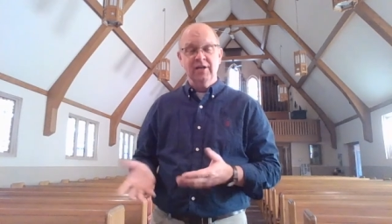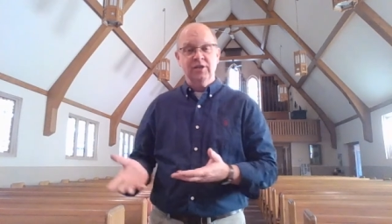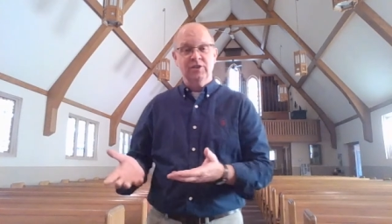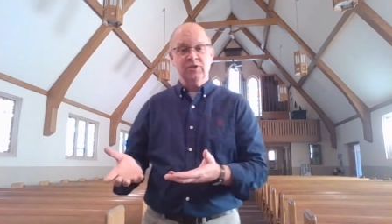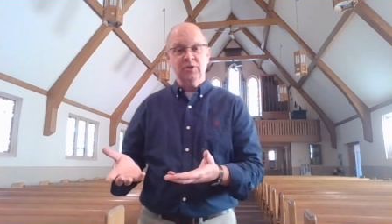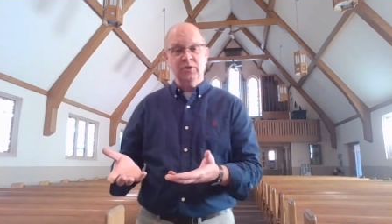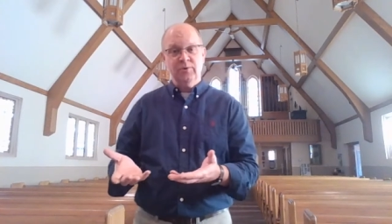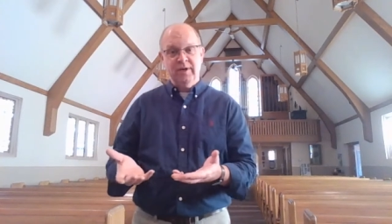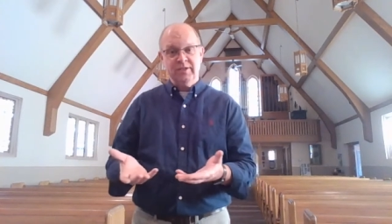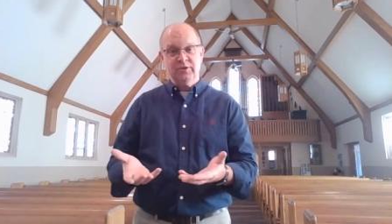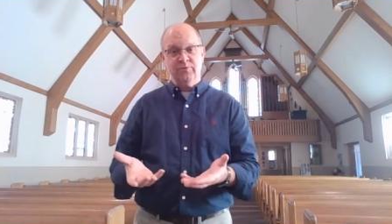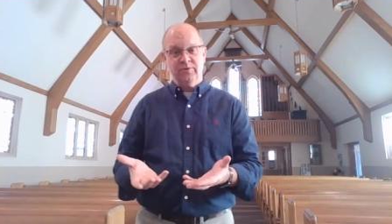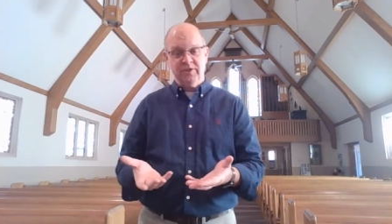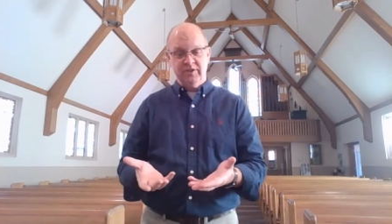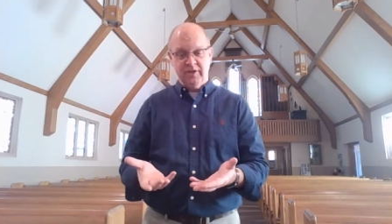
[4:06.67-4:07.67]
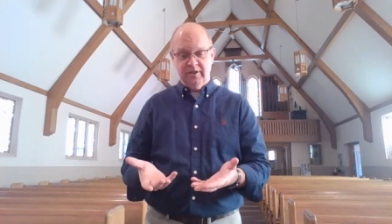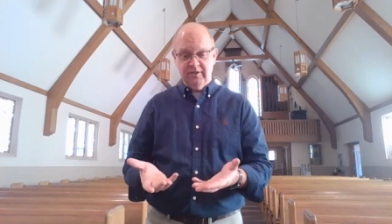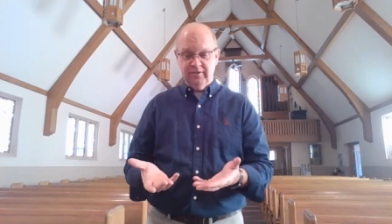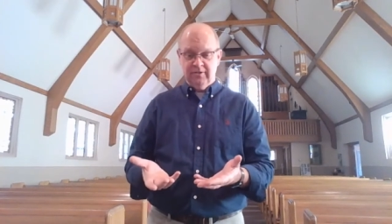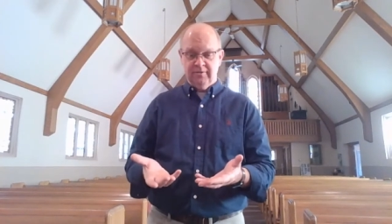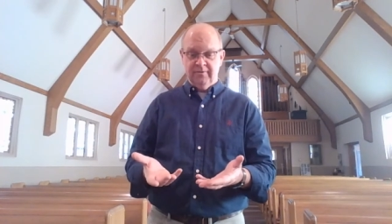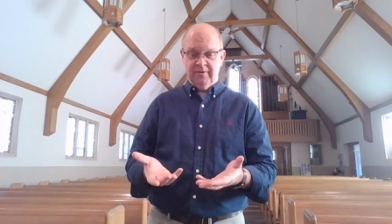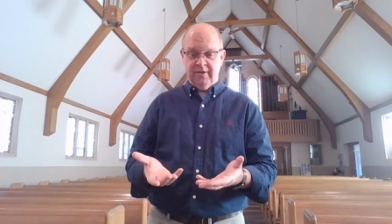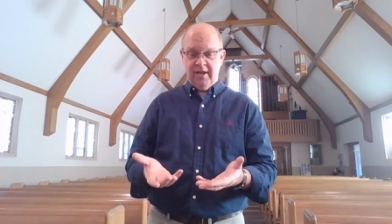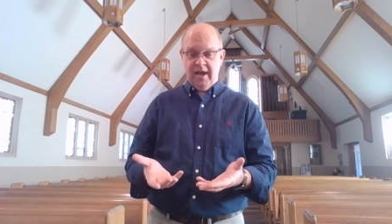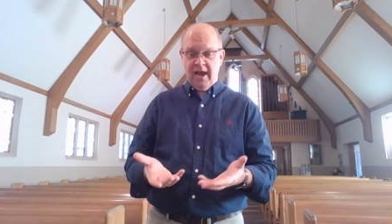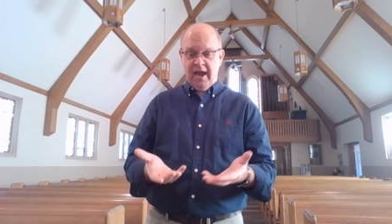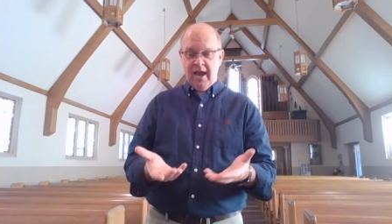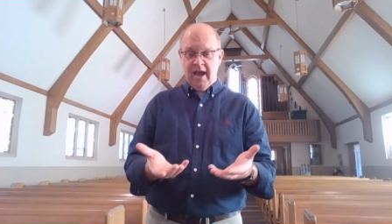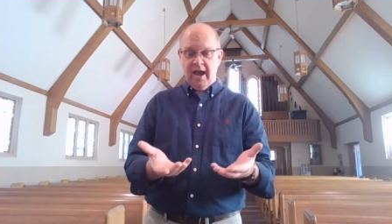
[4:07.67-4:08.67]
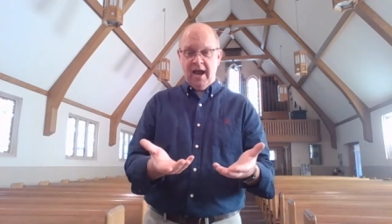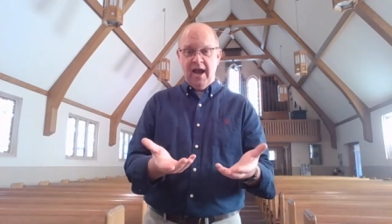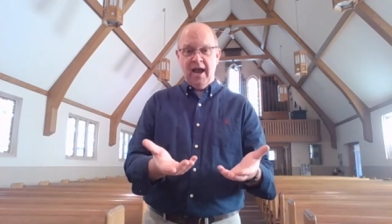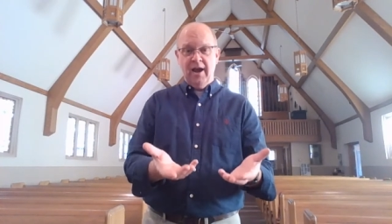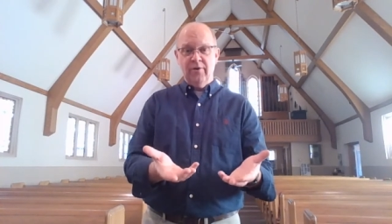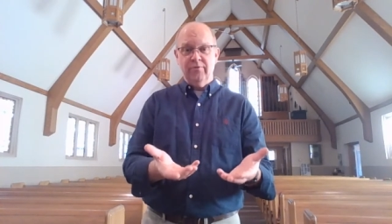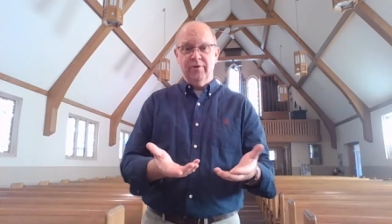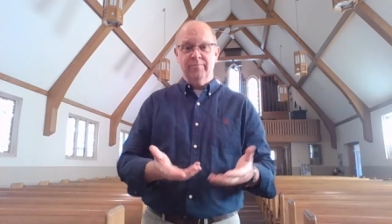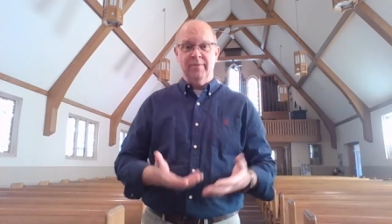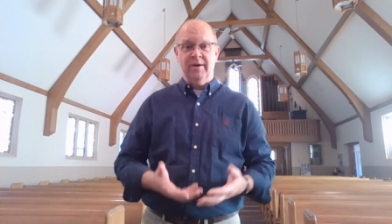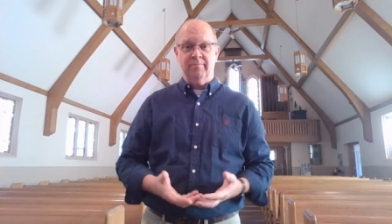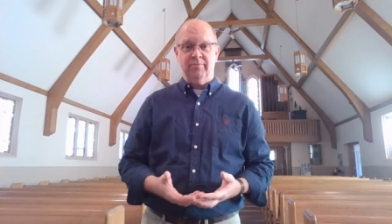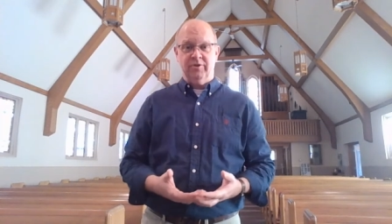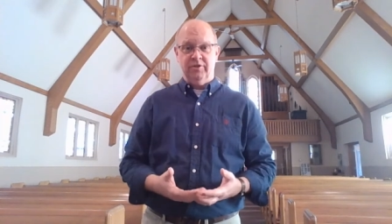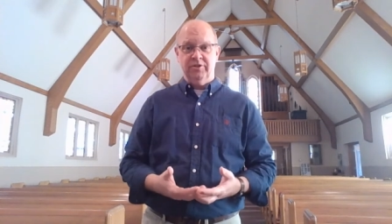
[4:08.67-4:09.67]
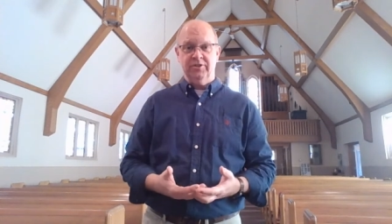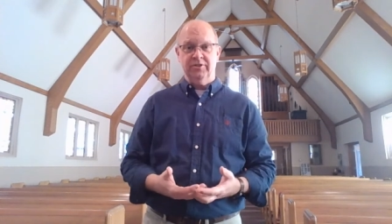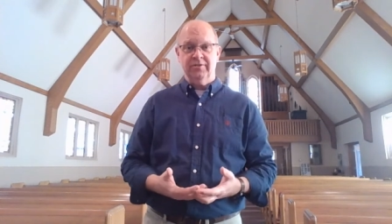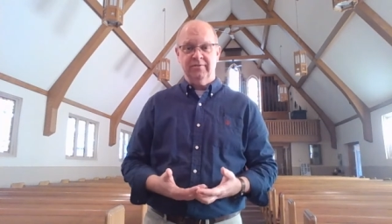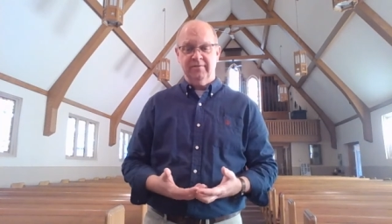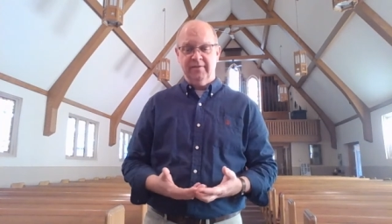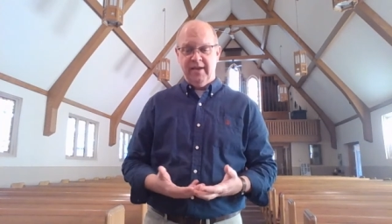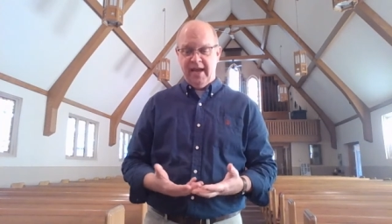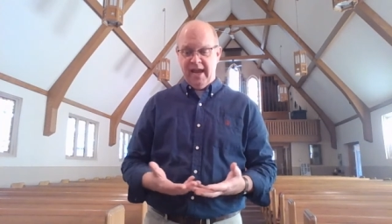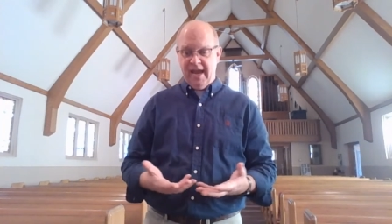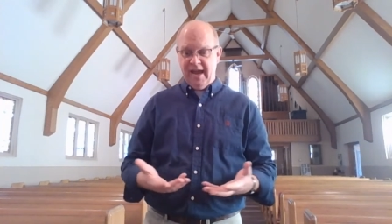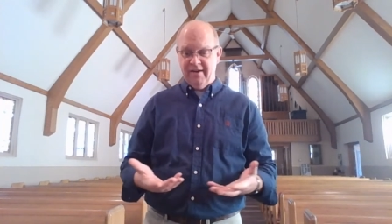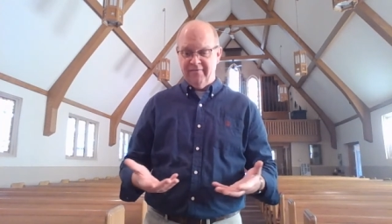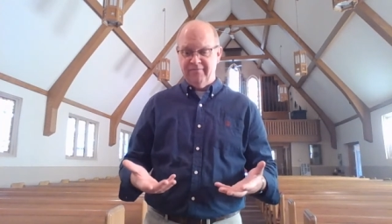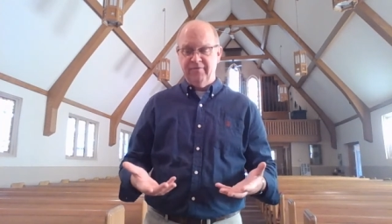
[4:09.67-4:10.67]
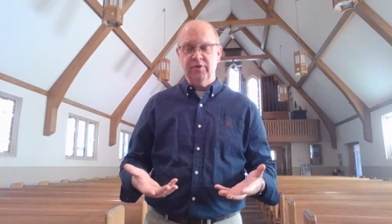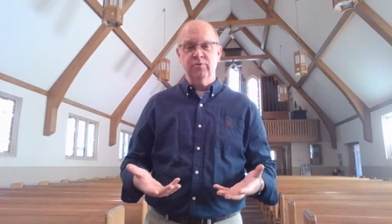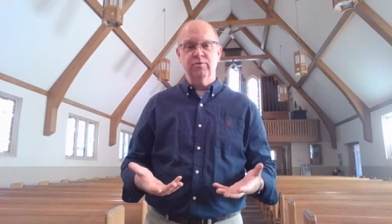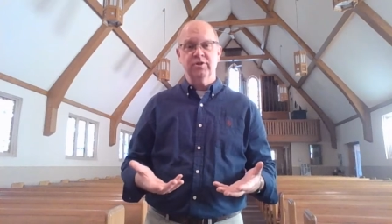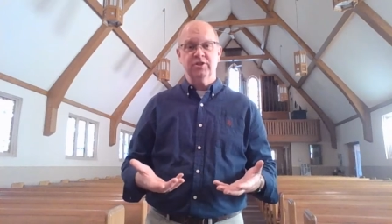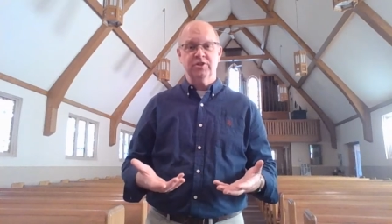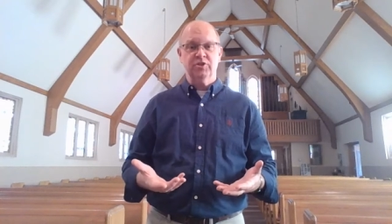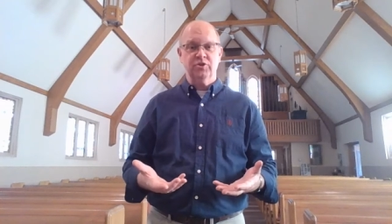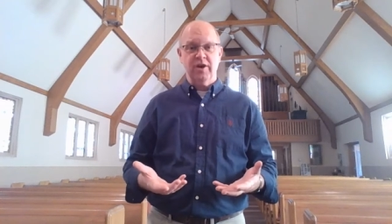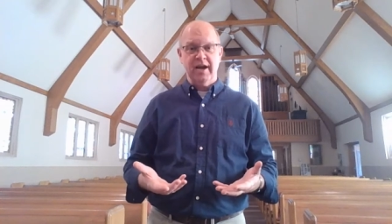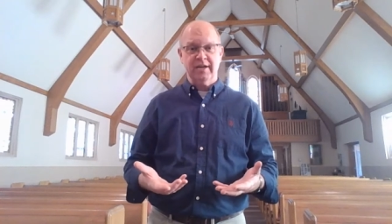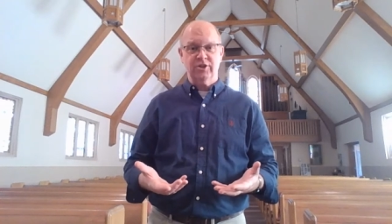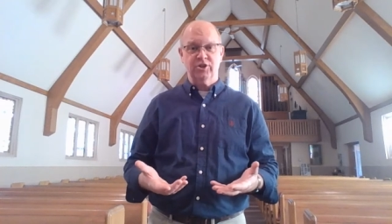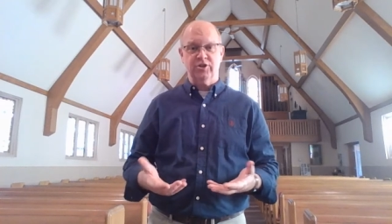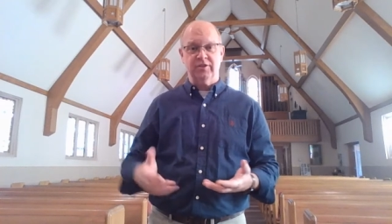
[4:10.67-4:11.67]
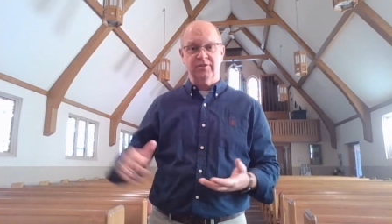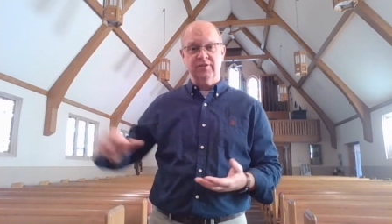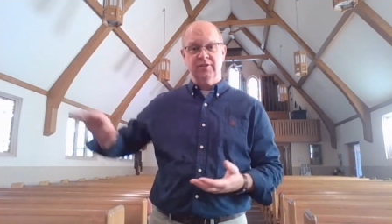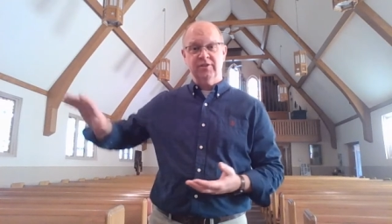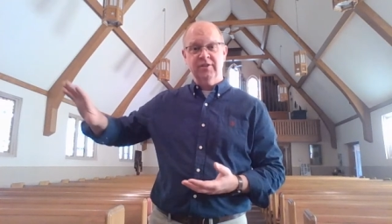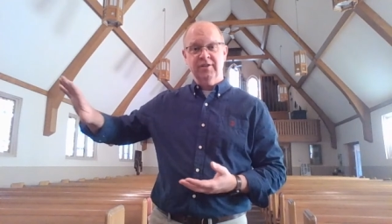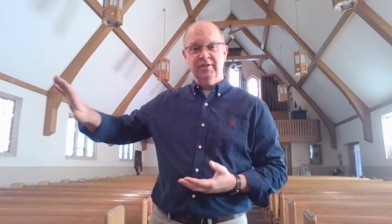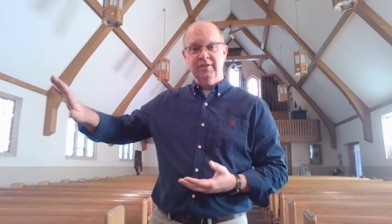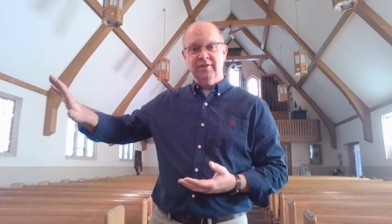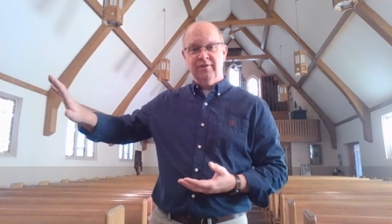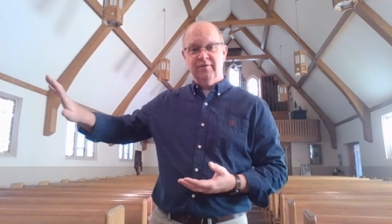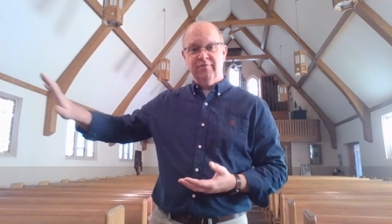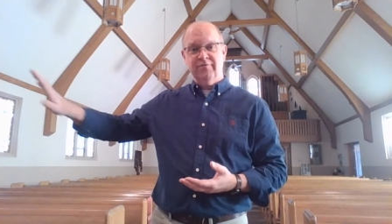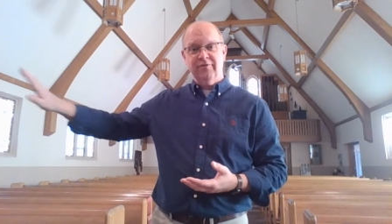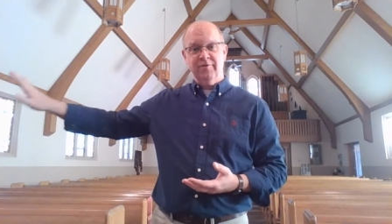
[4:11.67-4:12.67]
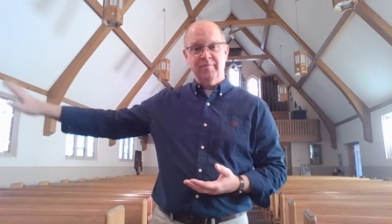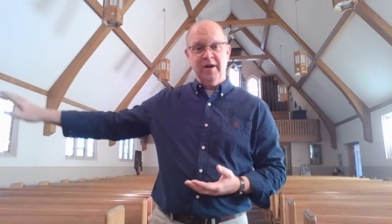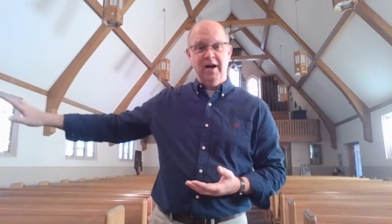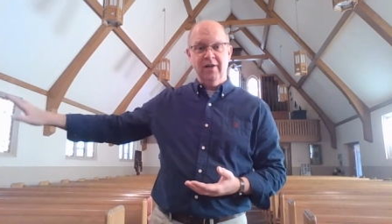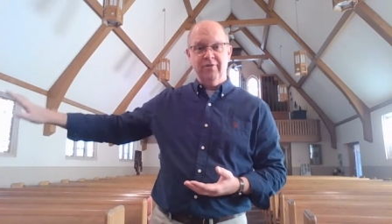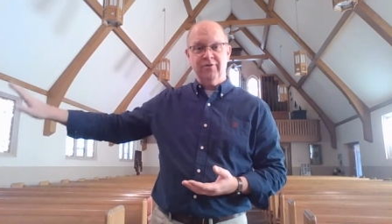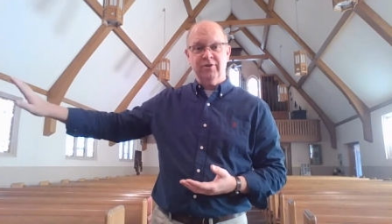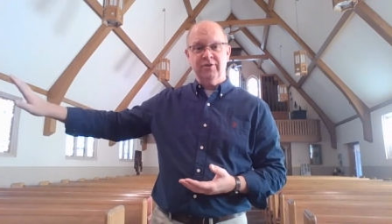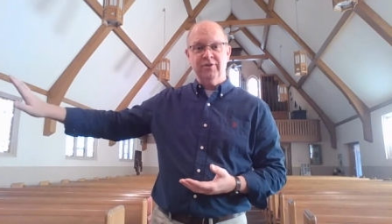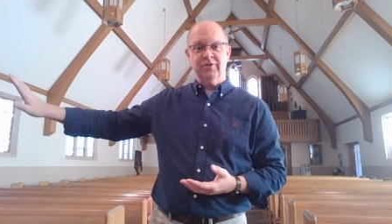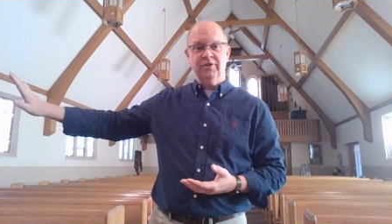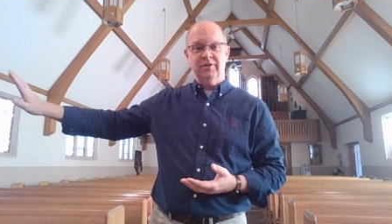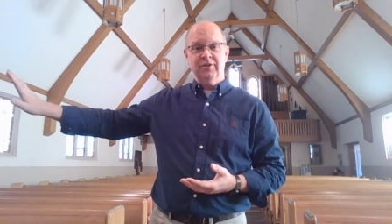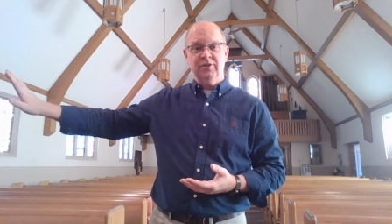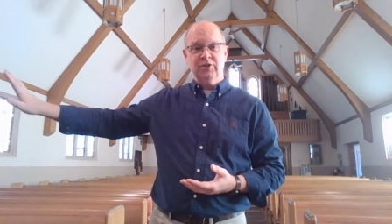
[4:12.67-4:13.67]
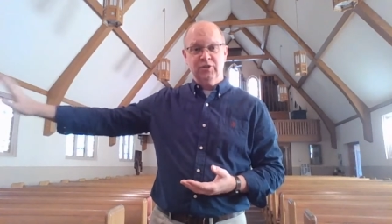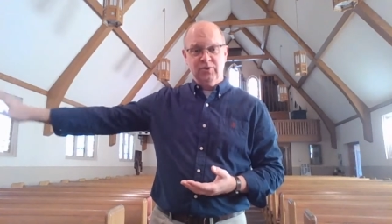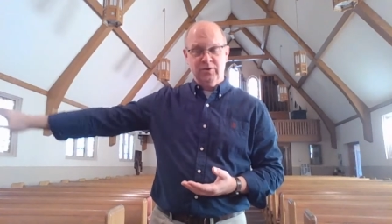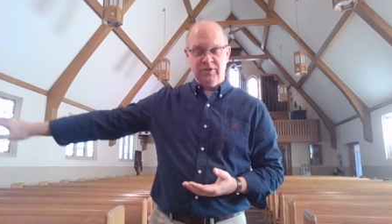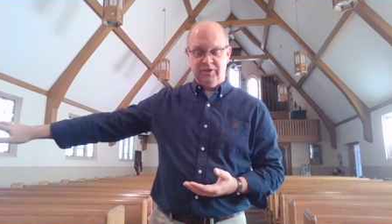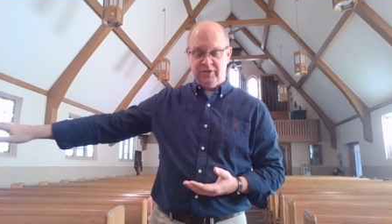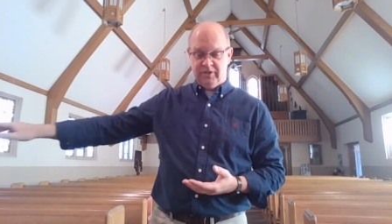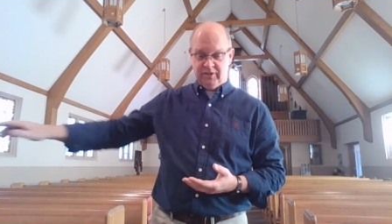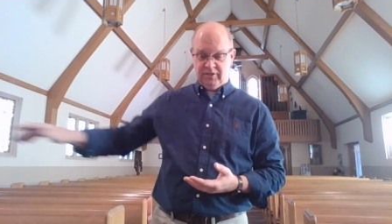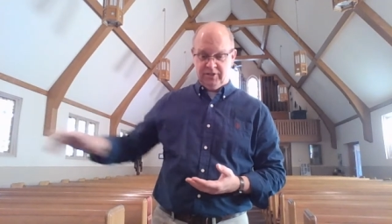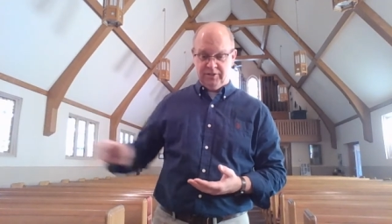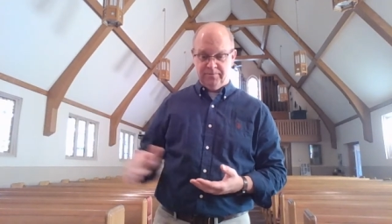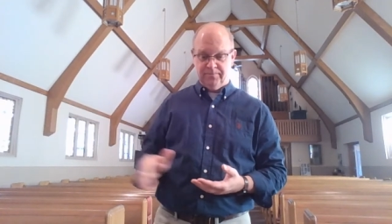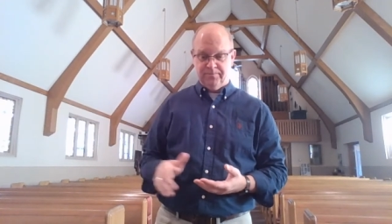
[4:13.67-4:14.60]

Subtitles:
So as a result, our members have fewer distractions from other sources.